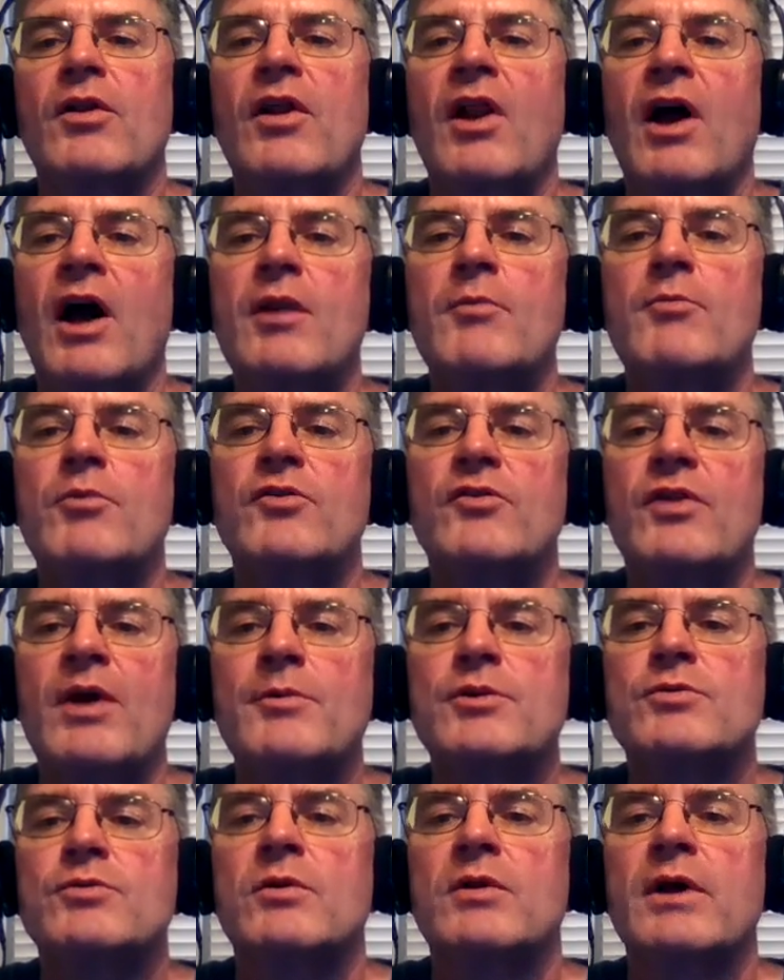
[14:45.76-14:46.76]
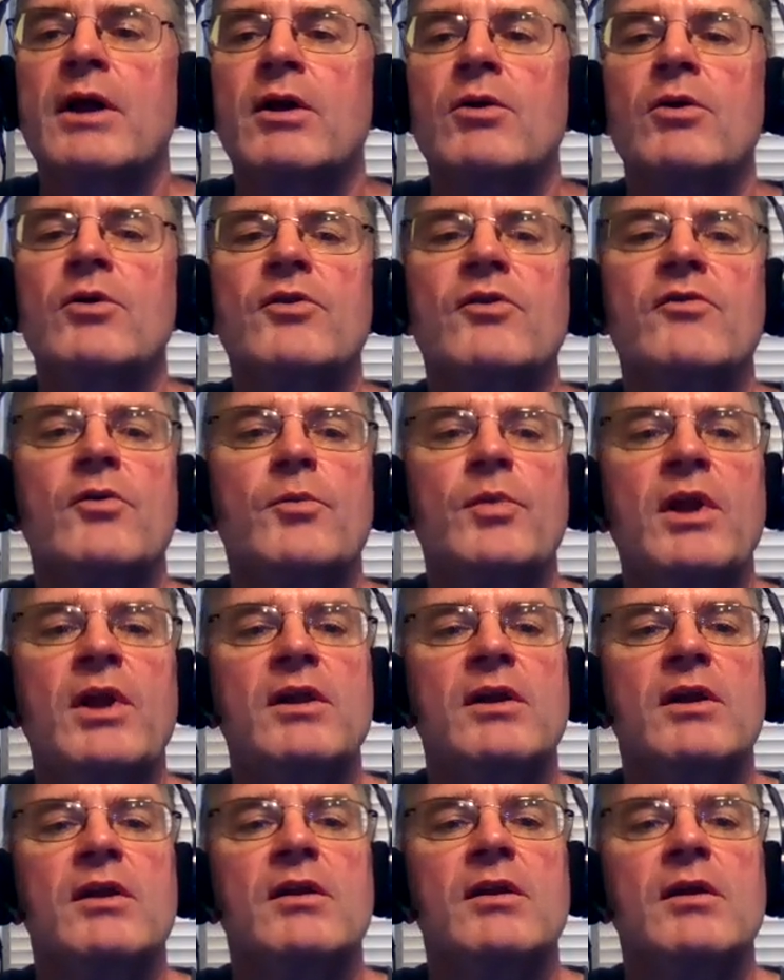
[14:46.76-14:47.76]
non-perceptual errors of
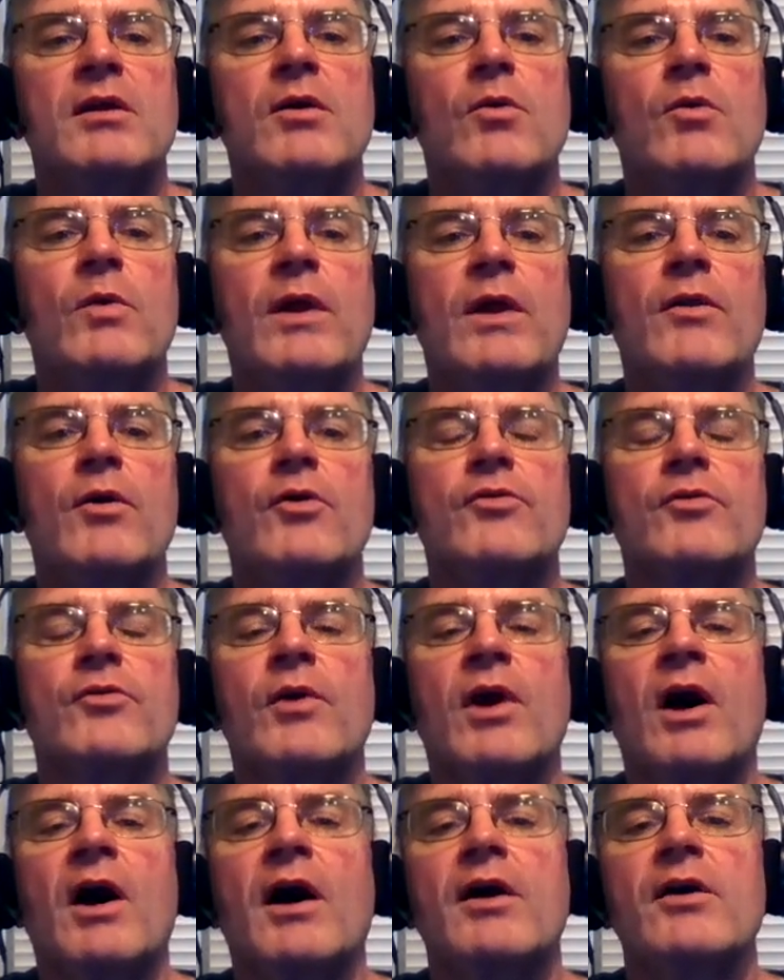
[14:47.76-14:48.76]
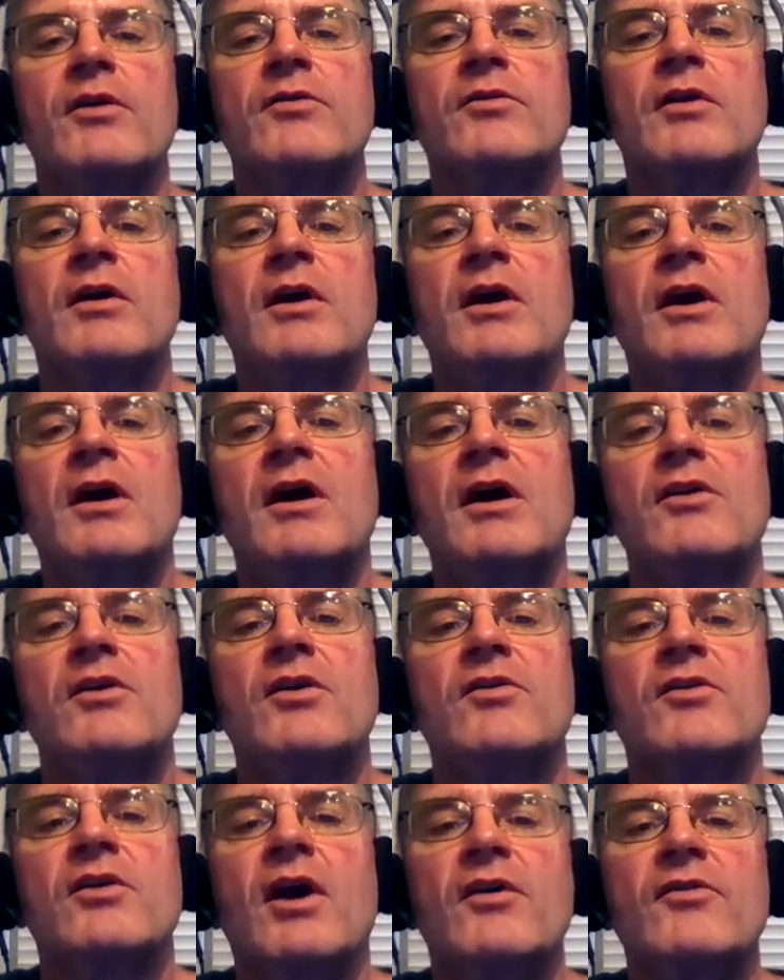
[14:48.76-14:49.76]
opinion when those arise?
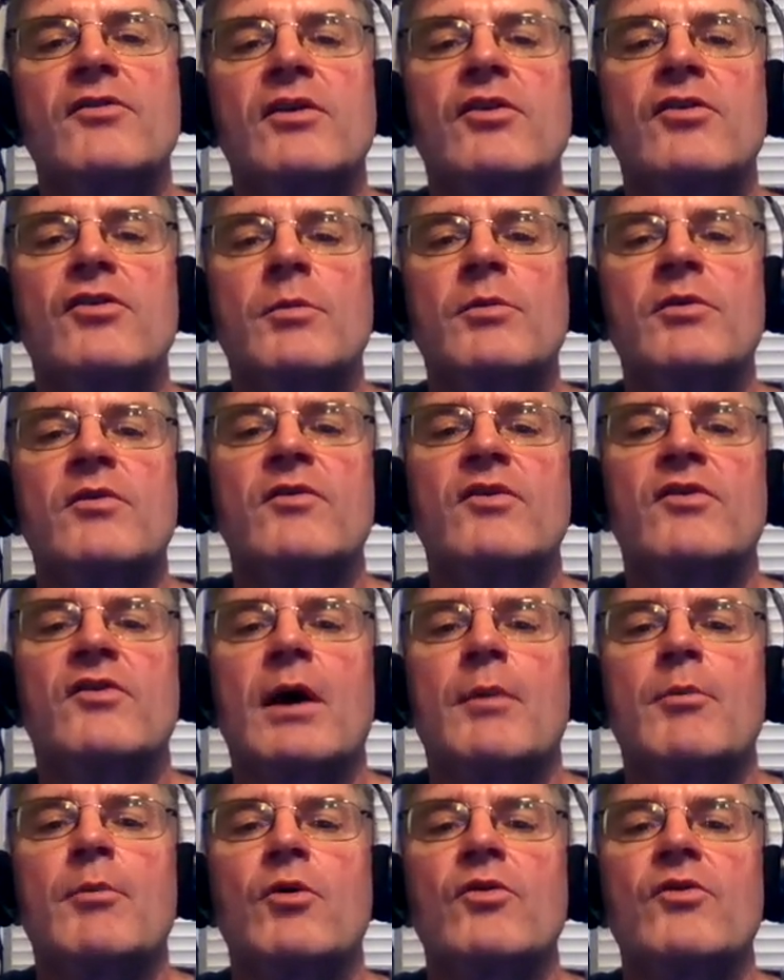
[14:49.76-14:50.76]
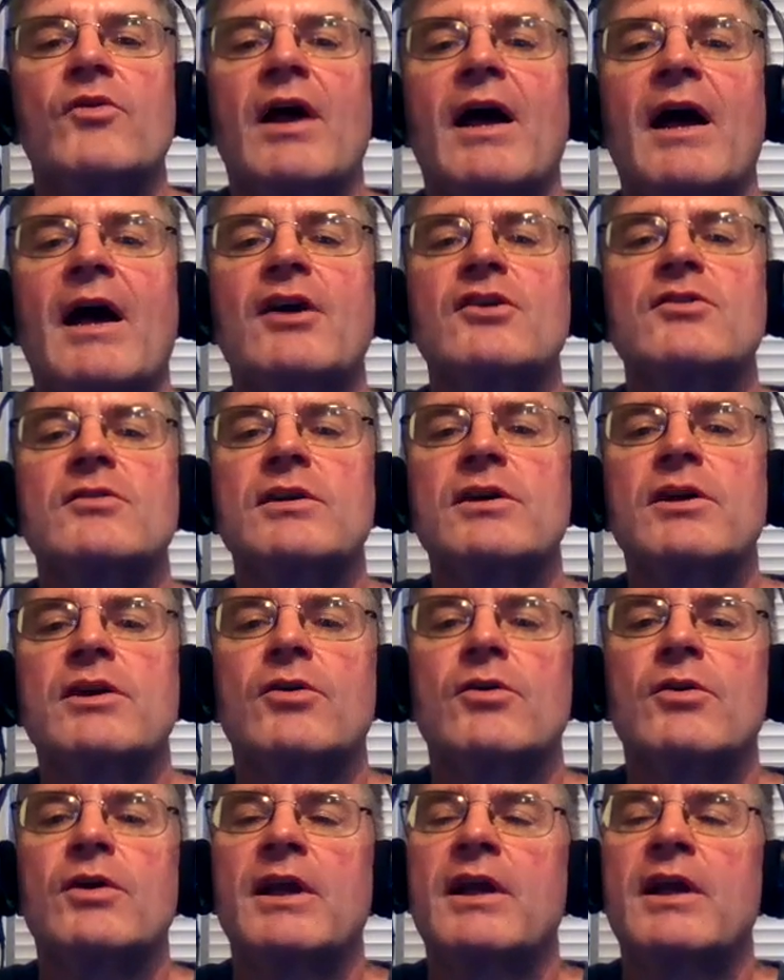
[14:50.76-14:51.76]
Discuss in terms of examples actually
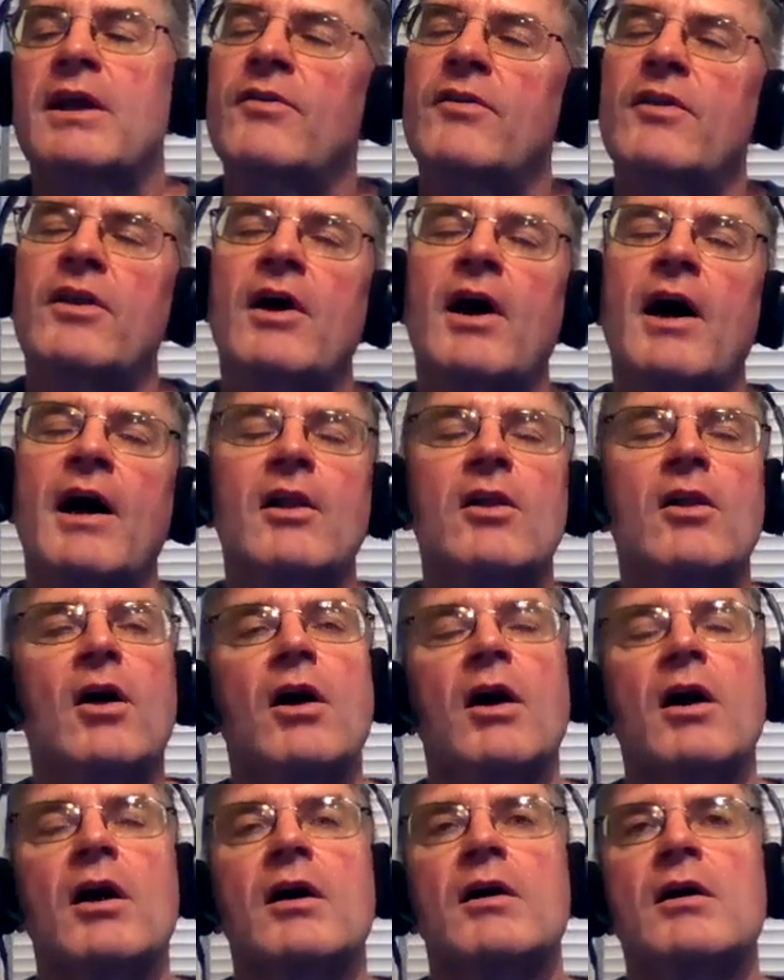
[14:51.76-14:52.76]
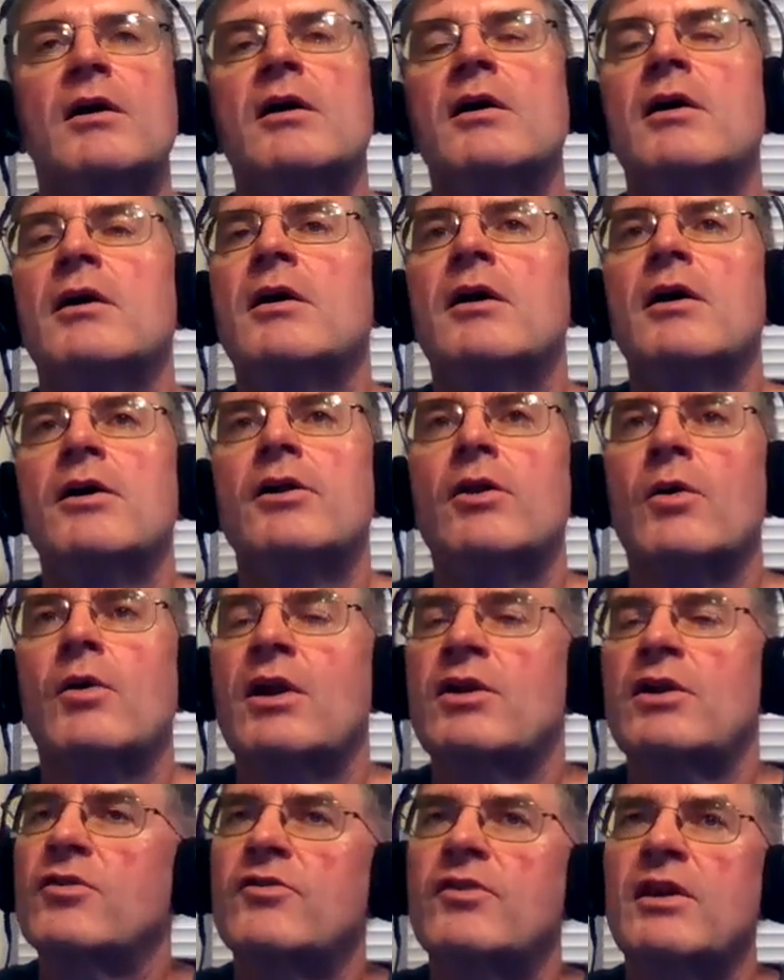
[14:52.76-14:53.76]
occurring in the dialogue.
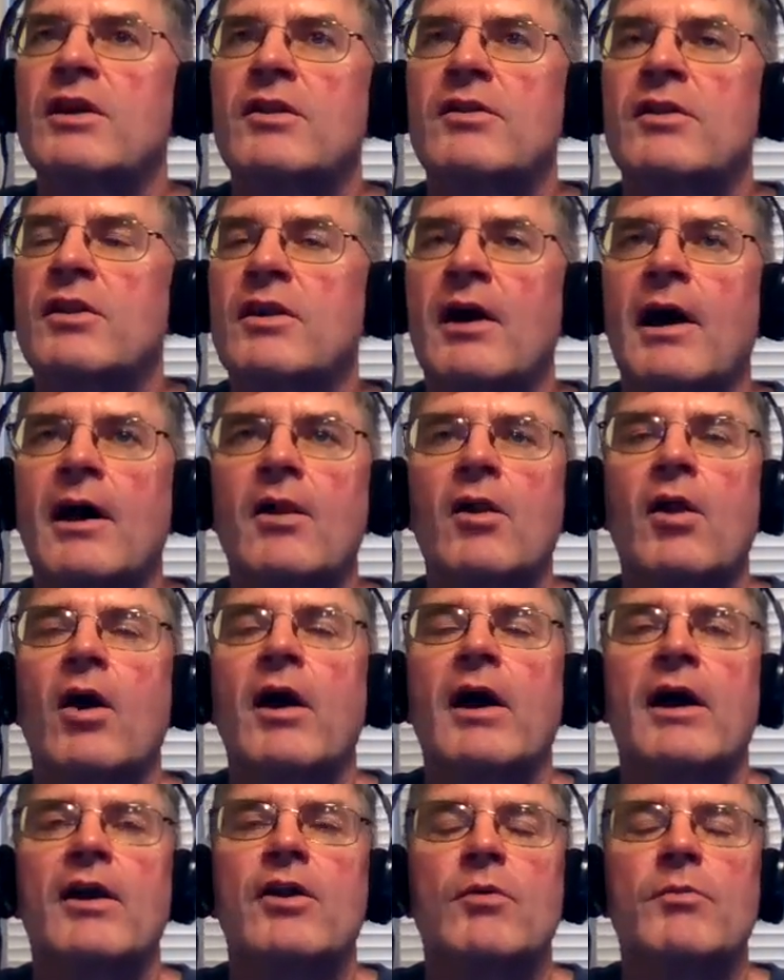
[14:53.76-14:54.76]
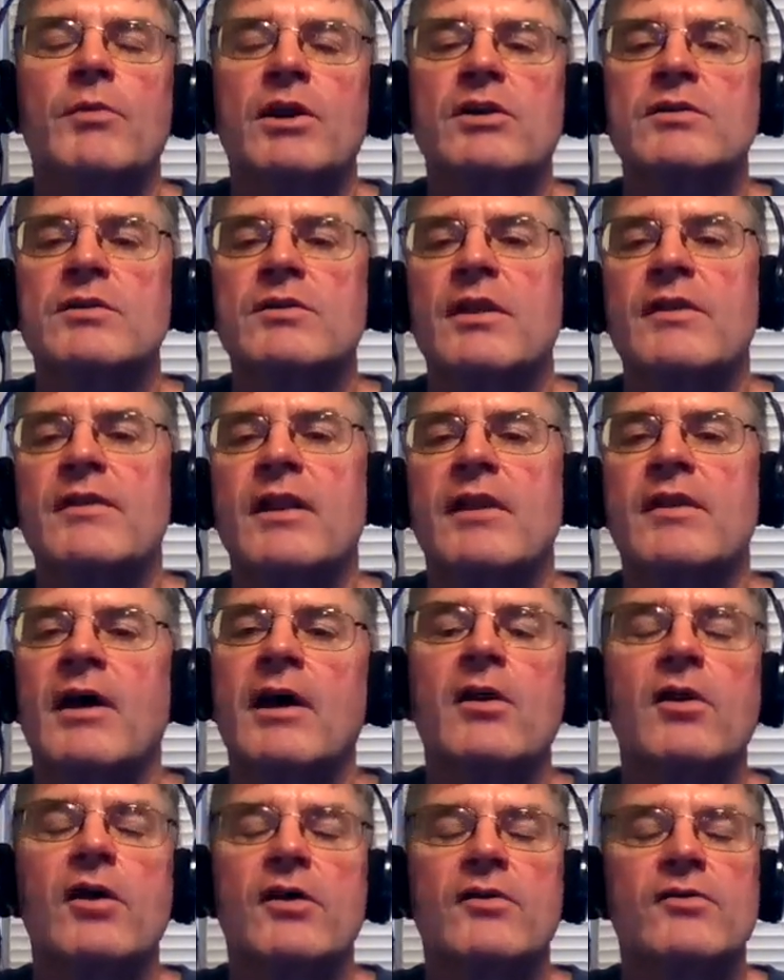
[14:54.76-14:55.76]
Note I just say in the dialogue. I don't mention that the
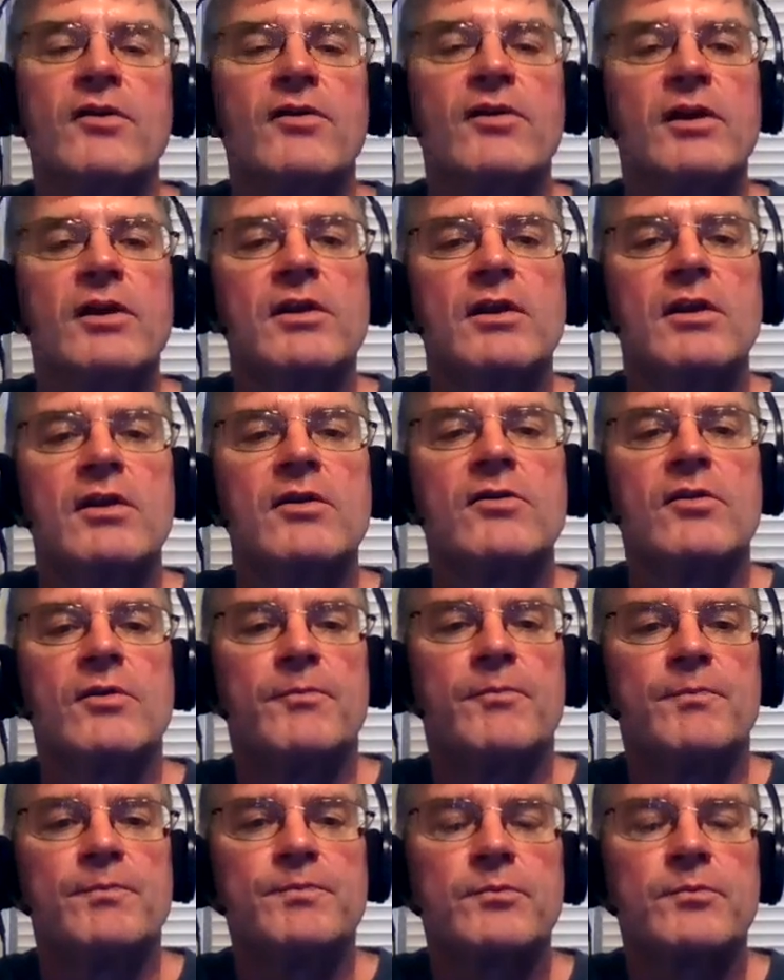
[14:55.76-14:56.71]
dialogue is the Theaetetus.